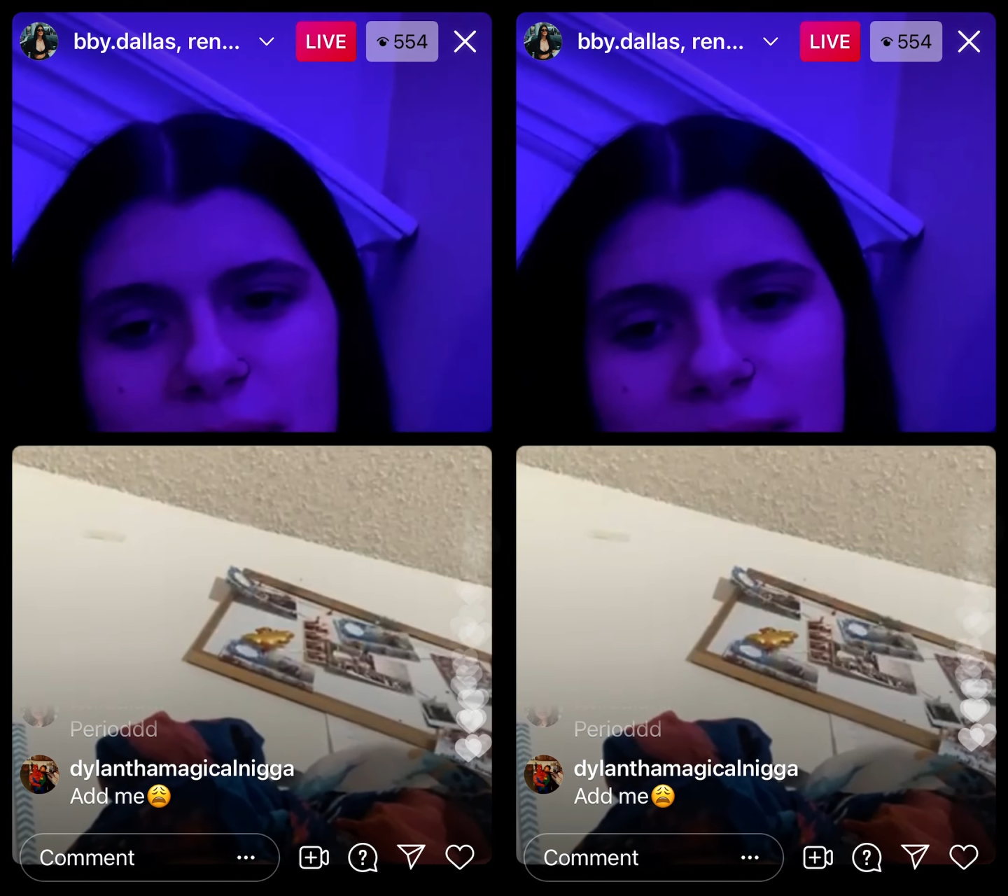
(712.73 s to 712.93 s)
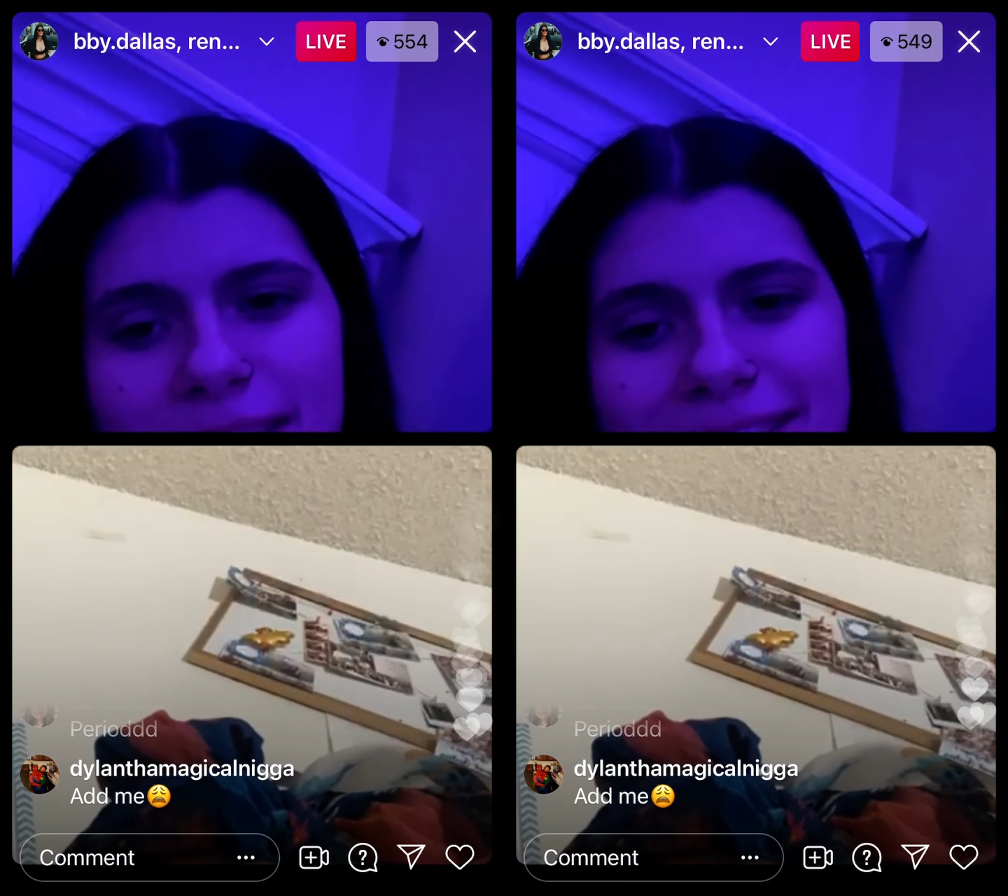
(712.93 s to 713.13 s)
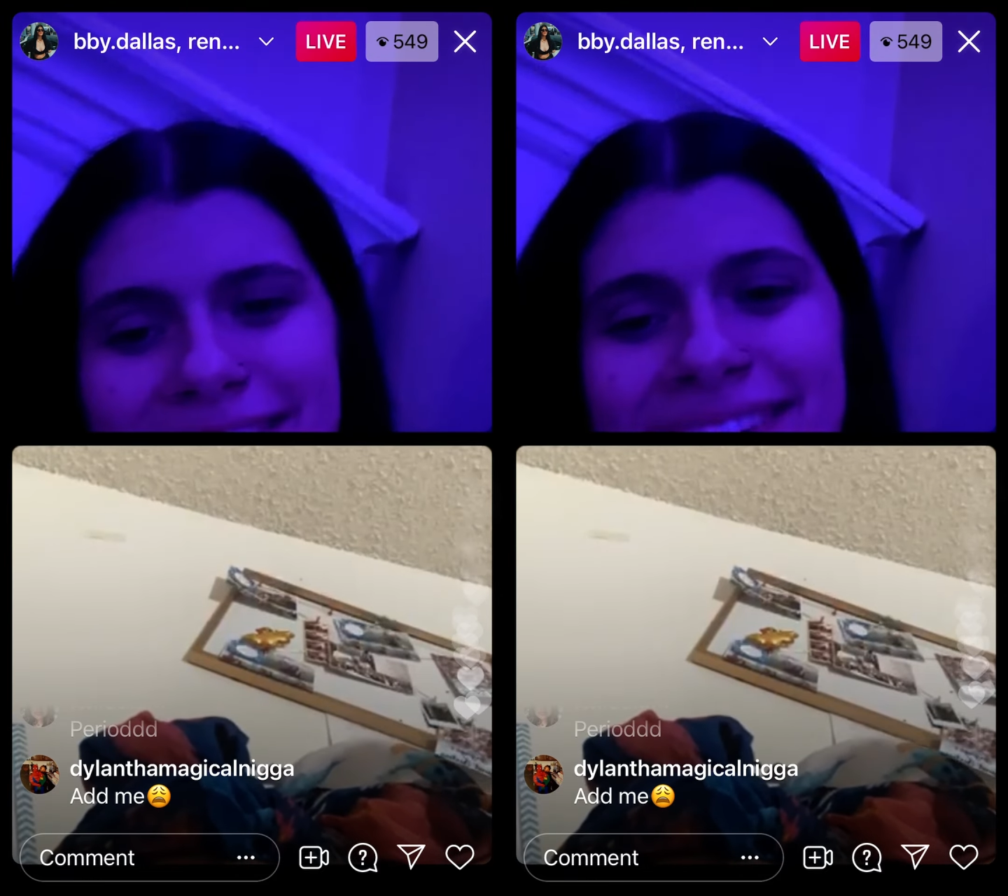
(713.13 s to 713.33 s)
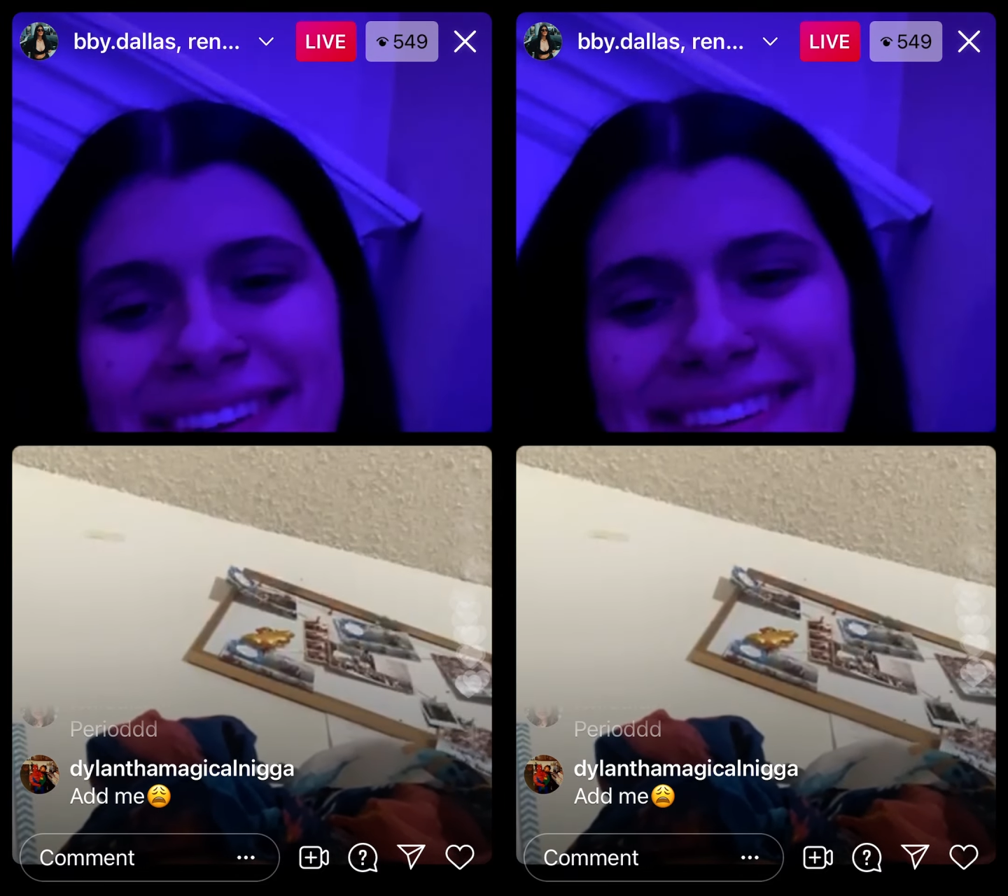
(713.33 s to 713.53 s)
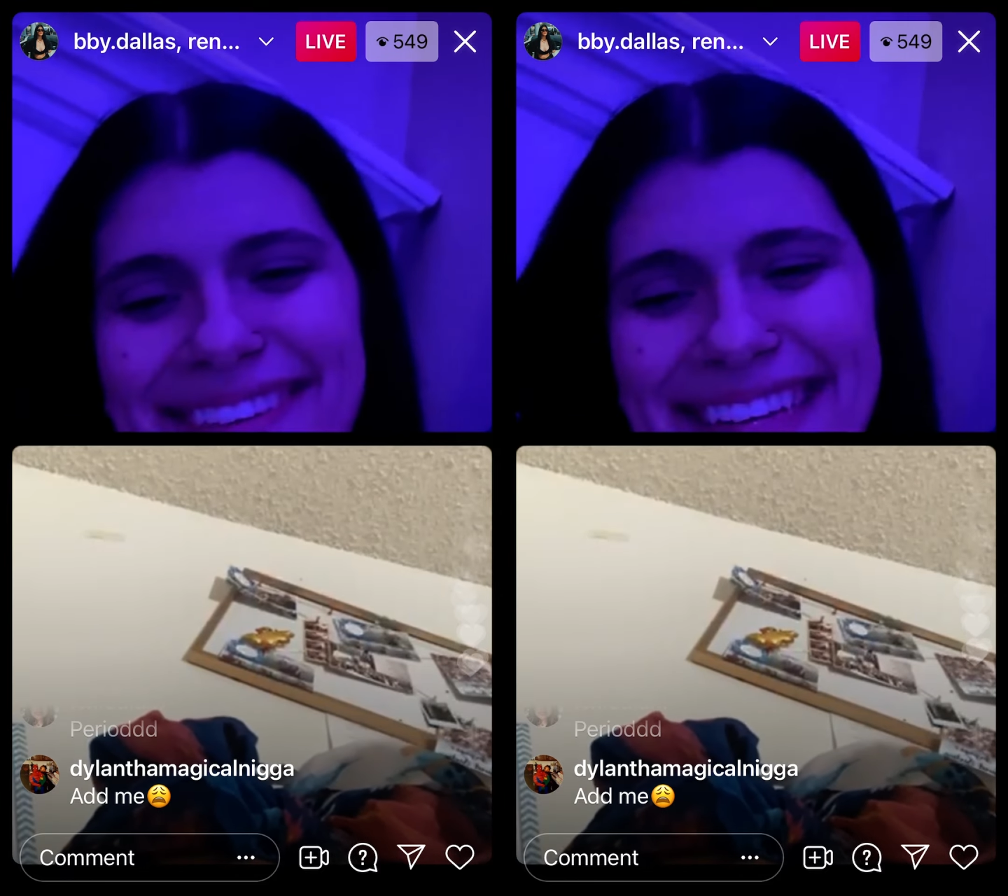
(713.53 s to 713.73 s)
Always in
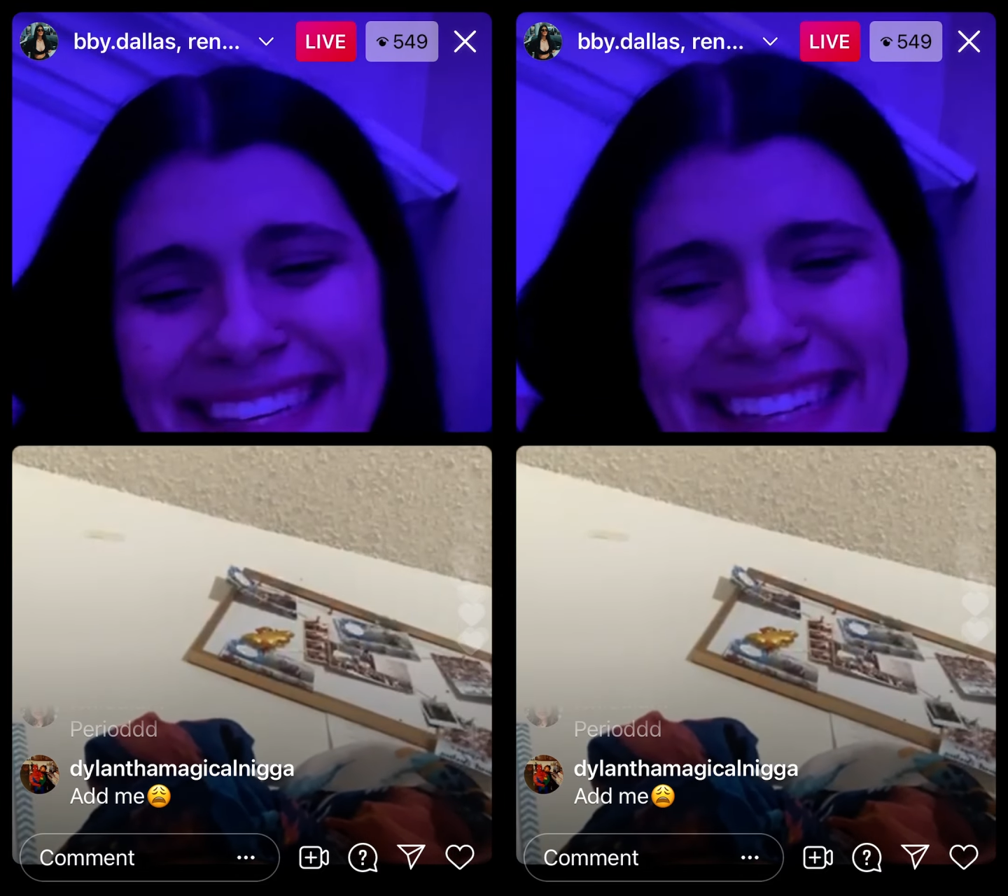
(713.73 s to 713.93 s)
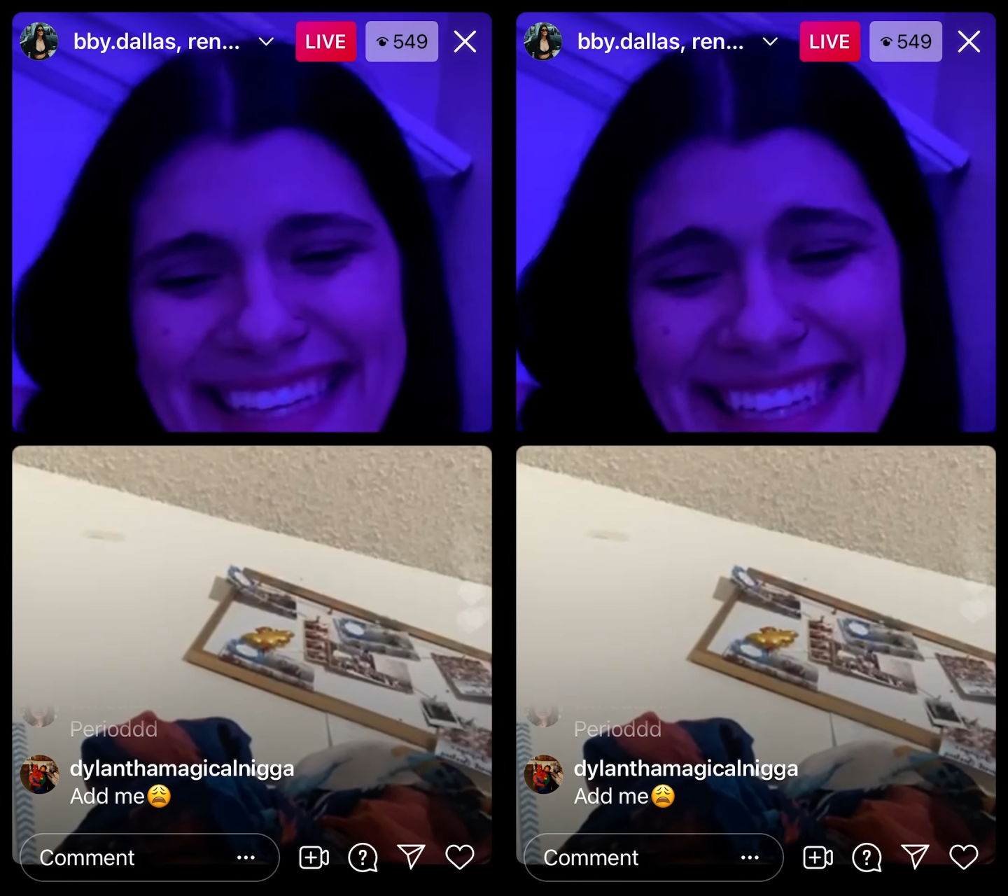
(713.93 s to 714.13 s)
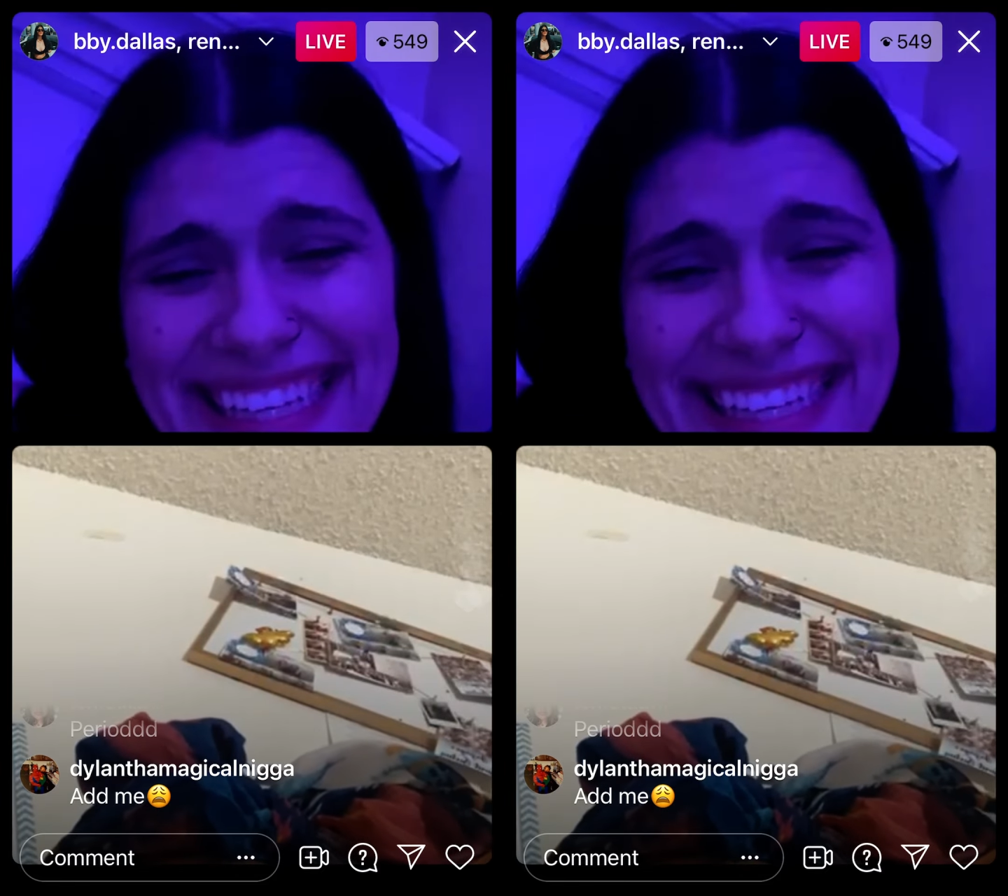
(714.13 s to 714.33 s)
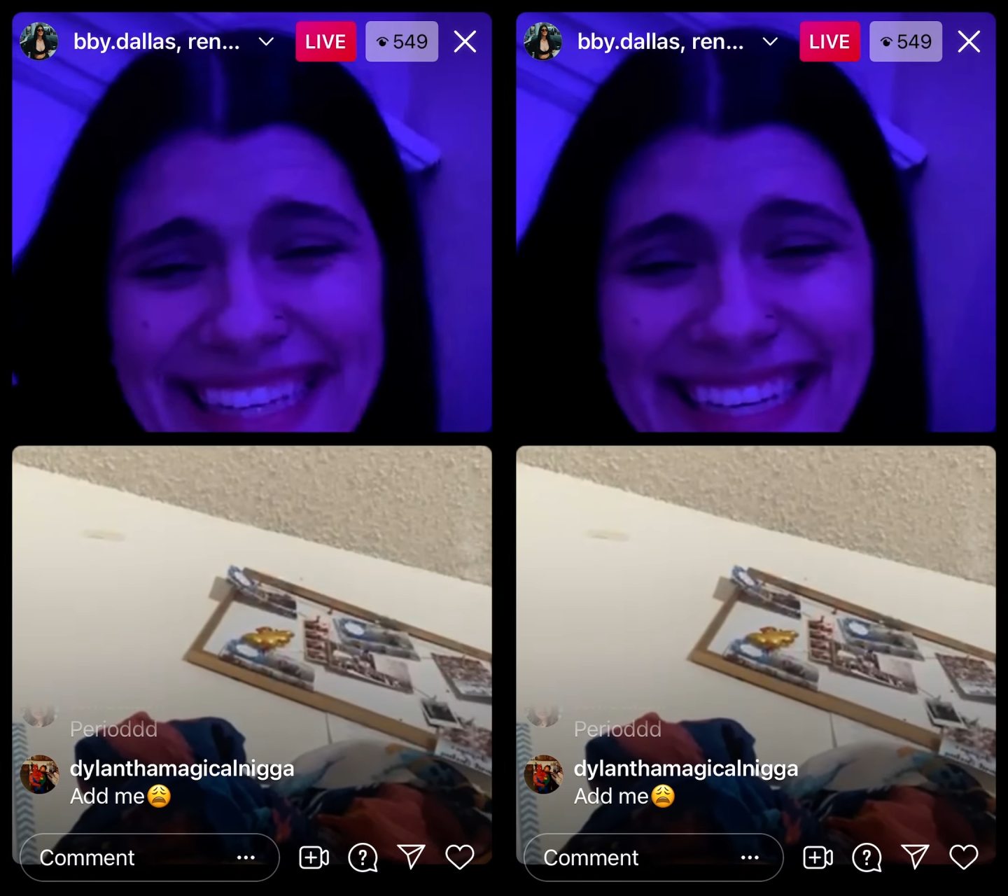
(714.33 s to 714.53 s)
somebody else's business.